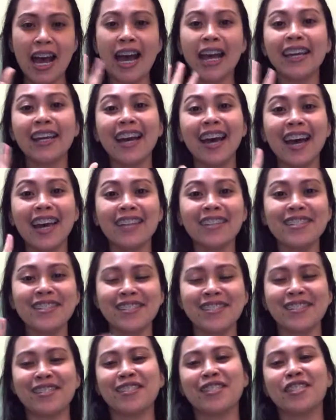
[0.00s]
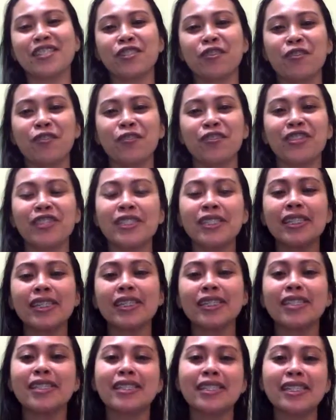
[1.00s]
Hi guys! So this
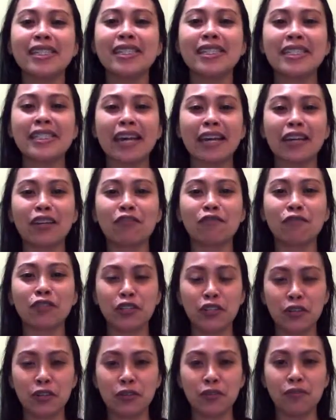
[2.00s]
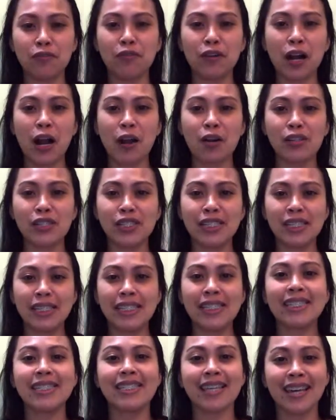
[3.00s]
is the second video for our
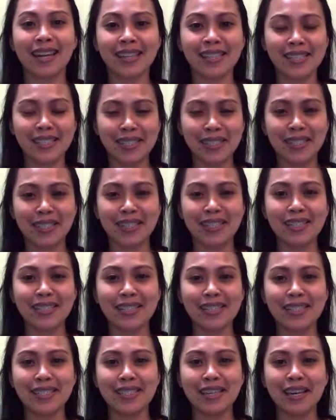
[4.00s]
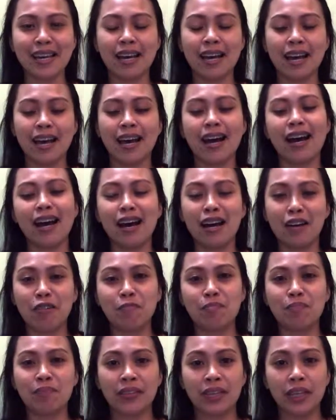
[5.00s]
Skin series.
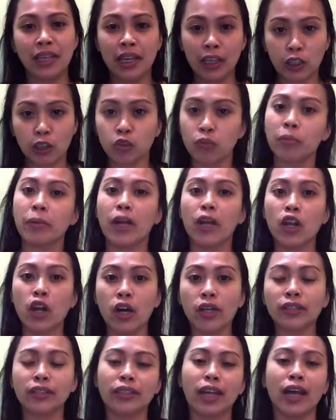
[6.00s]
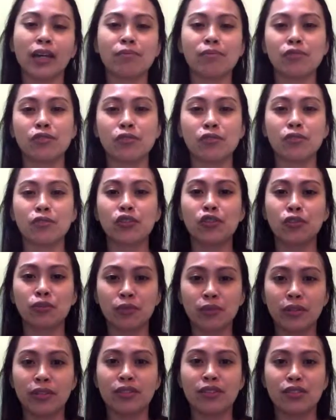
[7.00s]
It took me a long time to
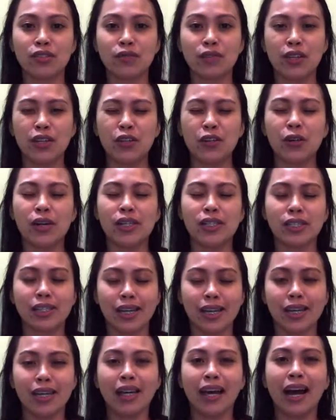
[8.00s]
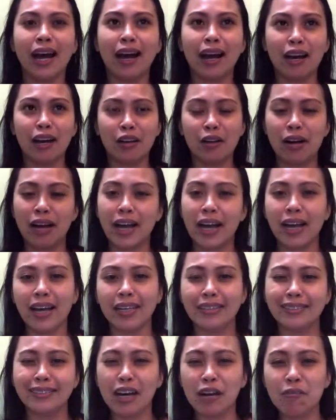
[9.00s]
shoot this video kasi
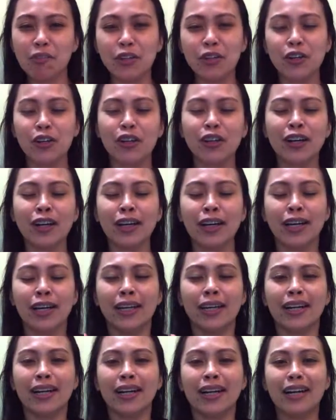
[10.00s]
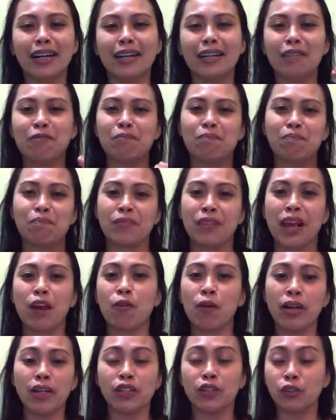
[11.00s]
ang dami kong I
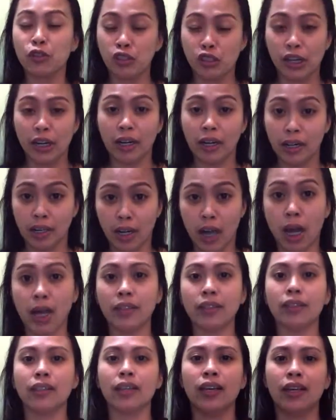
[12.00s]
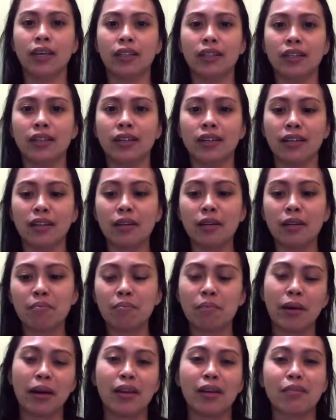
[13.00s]
wanted to share a lot, and
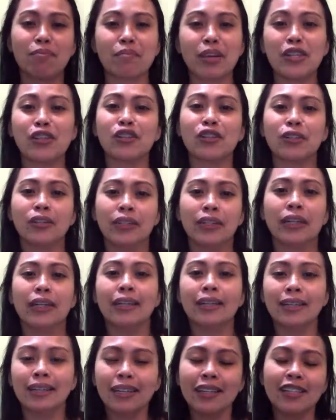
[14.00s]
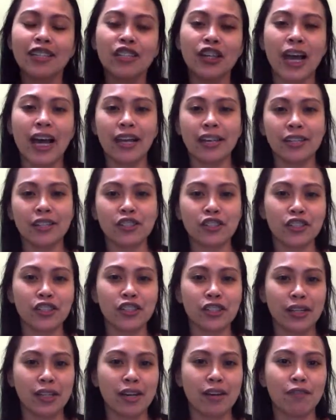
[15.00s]
parang medyo naging challenge
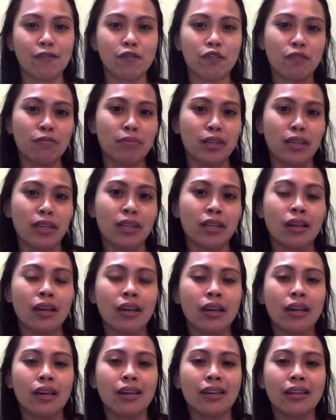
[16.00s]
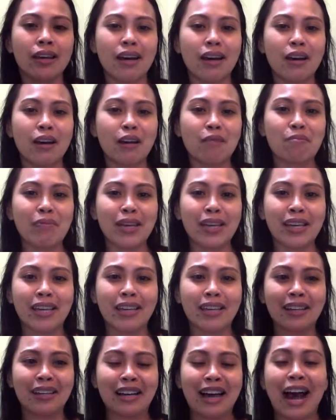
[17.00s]
siya for me na
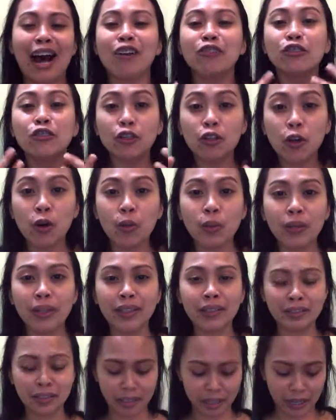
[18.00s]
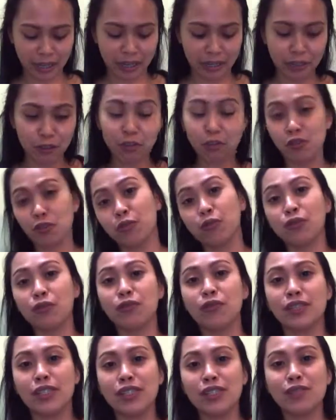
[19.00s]
maging outgoing and to shoot
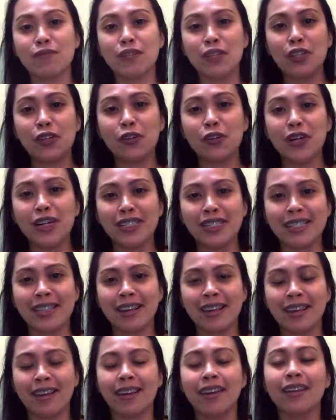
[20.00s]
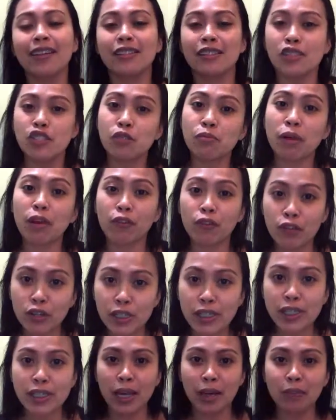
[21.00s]
this video kasi this is my
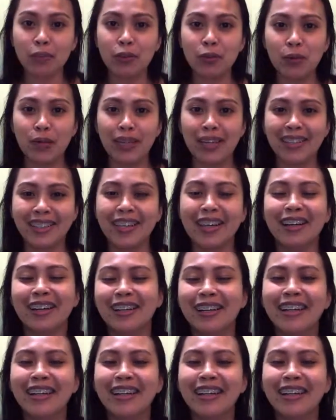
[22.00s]
first time doing it.